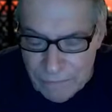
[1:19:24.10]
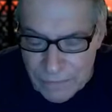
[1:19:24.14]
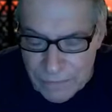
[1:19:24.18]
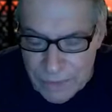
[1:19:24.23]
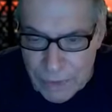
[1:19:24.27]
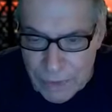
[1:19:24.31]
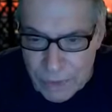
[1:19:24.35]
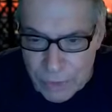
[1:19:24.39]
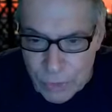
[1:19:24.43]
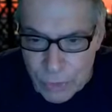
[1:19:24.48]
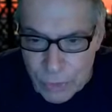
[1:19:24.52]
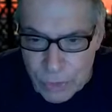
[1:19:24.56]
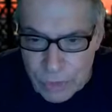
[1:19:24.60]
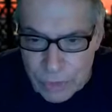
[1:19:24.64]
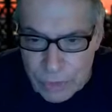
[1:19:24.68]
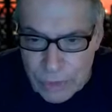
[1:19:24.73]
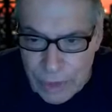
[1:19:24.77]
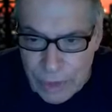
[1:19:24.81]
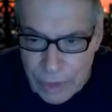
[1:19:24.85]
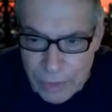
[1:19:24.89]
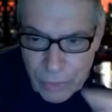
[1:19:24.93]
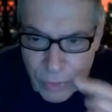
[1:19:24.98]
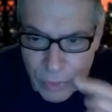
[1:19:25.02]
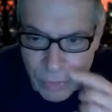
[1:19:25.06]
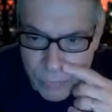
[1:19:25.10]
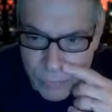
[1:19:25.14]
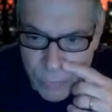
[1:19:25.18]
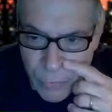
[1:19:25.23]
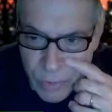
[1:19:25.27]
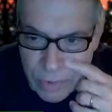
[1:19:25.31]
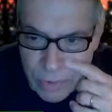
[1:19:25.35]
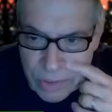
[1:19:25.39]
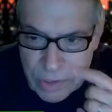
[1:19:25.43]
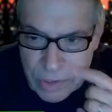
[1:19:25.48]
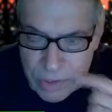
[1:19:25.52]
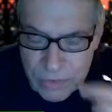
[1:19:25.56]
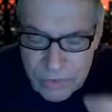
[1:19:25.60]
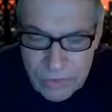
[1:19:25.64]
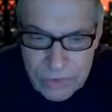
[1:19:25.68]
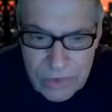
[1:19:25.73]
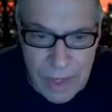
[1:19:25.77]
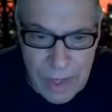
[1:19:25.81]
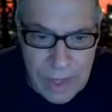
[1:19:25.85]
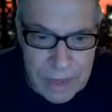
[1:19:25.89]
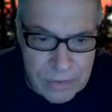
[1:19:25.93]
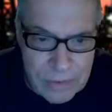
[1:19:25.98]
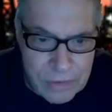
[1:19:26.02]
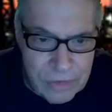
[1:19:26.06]
in 13 or 14
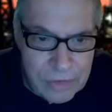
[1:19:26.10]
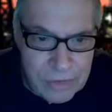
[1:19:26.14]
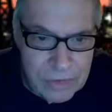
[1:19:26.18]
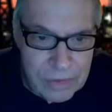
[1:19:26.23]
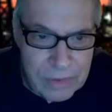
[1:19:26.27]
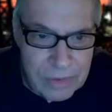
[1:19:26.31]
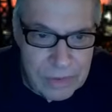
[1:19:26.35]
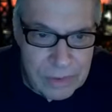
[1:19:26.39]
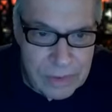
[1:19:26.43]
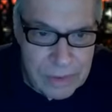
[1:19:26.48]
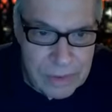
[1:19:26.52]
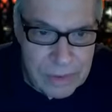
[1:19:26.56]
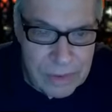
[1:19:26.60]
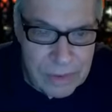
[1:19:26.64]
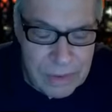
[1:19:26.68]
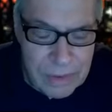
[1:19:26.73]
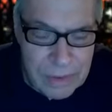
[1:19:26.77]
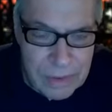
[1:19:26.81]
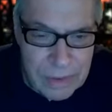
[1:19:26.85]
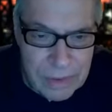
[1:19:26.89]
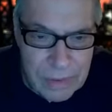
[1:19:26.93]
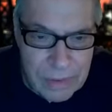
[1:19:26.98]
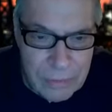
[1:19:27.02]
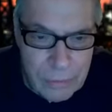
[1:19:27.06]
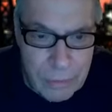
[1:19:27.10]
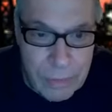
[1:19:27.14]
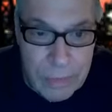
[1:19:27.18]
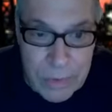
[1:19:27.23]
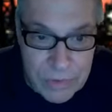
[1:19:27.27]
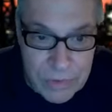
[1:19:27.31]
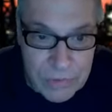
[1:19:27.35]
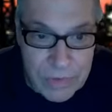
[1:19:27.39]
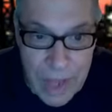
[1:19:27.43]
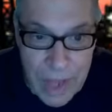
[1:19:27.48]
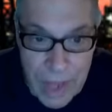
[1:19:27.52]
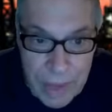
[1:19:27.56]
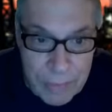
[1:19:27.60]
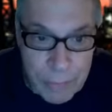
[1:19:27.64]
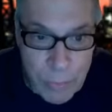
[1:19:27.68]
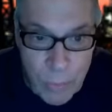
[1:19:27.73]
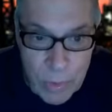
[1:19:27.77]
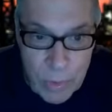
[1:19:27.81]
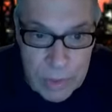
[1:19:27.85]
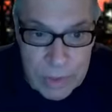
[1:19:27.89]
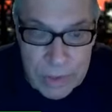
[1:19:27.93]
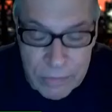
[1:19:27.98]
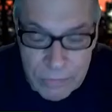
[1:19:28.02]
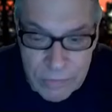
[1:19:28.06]
states, from the
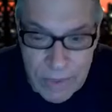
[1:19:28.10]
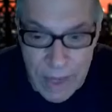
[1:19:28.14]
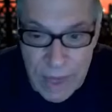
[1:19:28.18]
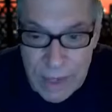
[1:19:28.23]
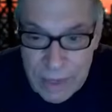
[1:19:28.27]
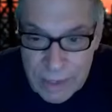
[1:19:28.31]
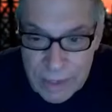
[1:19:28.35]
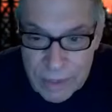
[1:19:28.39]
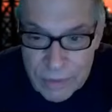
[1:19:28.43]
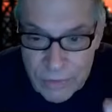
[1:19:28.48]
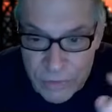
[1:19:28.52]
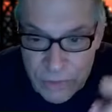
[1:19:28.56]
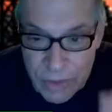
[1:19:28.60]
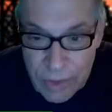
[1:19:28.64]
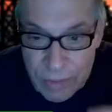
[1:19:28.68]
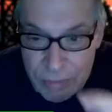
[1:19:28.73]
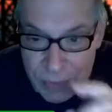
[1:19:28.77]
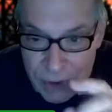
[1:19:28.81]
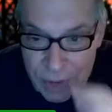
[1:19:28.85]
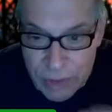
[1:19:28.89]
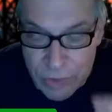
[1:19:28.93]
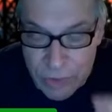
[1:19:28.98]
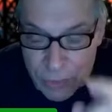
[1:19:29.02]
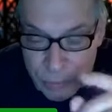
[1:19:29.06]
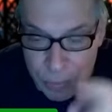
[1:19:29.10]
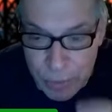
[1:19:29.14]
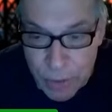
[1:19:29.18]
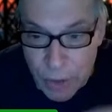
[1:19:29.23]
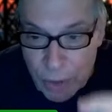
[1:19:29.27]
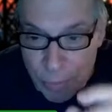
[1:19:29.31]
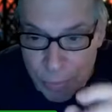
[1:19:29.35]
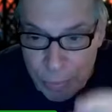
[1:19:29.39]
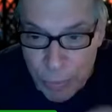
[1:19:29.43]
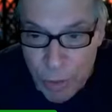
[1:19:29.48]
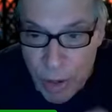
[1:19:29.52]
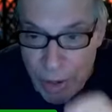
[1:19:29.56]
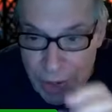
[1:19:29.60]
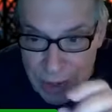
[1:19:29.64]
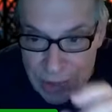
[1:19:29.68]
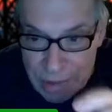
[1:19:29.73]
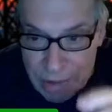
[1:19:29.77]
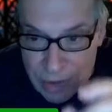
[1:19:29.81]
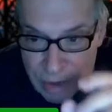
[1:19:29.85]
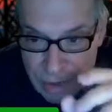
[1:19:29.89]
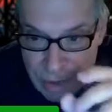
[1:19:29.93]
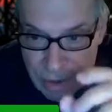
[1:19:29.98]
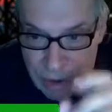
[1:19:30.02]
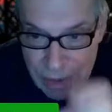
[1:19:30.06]
standpoint of getting a stimulus bill prior
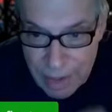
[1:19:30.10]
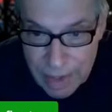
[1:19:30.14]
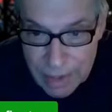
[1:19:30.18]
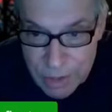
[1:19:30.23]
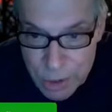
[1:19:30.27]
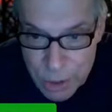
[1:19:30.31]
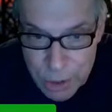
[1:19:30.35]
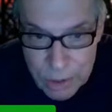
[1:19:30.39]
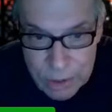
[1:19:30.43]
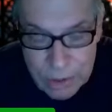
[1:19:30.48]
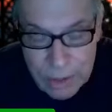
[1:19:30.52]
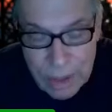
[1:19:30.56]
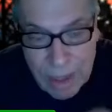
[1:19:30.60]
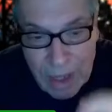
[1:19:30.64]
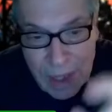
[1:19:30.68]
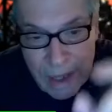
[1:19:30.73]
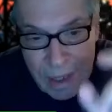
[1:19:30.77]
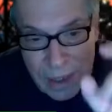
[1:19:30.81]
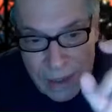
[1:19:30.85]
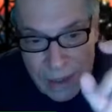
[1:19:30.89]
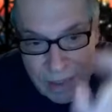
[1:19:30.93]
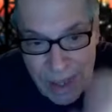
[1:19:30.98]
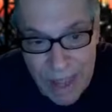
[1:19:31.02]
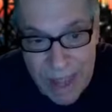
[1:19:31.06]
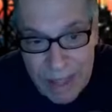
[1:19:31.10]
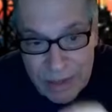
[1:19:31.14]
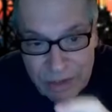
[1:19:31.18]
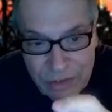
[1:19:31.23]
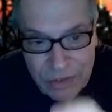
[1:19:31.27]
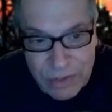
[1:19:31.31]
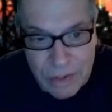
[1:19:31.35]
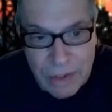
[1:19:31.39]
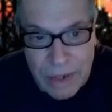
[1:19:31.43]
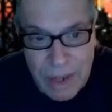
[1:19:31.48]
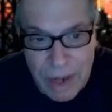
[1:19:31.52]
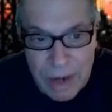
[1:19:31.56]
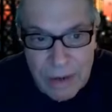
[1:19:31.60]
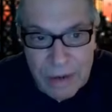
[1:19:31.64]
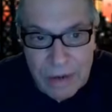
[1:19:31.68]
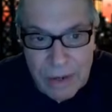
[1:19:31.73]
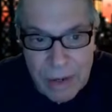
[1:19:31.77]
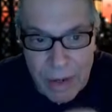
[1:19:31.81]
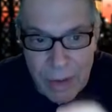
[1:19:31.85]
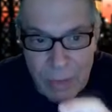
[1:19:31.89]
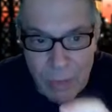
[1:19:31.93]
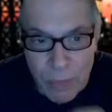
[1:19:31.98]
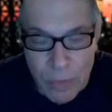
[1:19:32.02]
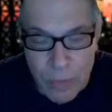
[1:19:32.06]
to the election, that
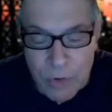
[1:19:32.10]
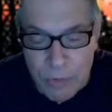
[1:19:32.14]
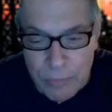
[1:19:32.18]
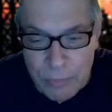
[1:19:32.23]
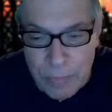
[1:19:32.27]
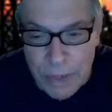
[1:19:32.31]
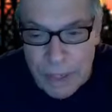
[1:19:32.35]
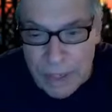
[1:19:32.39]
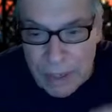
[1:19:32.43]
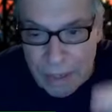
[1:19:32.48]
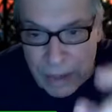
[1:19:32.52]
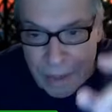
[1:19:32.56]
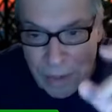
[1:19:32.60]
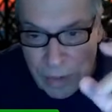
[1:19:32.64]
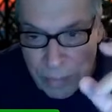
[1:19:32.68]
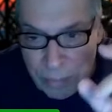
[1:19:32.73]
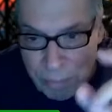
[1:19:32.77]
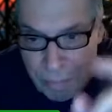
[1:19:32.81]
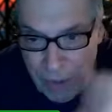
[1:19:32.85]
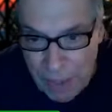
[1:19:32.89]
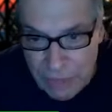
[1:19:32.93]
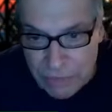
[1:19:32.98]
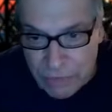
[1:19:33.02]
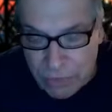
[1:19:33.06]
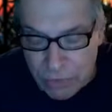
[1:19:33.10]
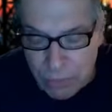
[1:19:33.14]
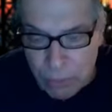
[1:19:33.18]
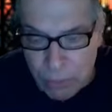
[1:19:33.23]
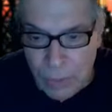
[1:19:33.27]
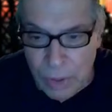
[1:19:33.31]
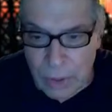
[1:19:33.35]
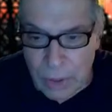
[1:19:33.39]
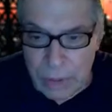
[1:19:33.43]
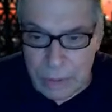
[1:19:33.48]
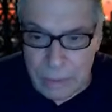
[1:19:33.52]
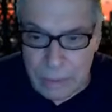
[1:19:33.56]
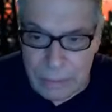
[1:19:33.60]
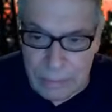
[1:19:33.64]
scenario would have been the best one.